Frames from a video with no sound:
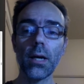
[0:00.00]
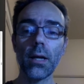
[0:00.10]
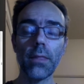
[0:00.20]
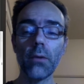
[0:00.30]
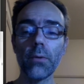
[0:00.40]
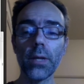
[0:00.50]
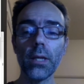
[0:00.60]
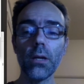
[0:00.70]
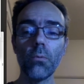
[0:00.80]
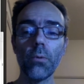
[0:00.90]
theory
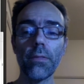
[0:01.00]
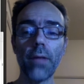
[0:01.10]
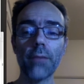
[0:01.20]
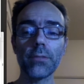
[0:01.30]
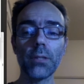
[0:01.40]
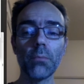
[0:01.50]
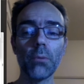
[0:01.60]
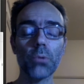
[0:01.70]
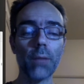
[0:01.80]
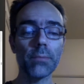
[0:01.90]
with F double
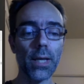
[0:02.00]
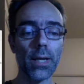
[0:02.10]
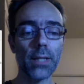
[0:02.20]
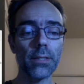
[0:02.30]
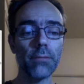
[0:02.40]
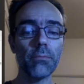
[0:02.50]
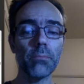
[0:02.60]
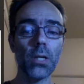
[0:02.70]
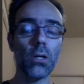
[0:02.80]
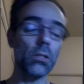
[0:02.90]
prime negative
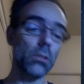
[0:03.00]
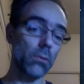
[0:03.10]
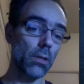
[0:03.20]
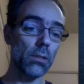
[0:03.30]
because it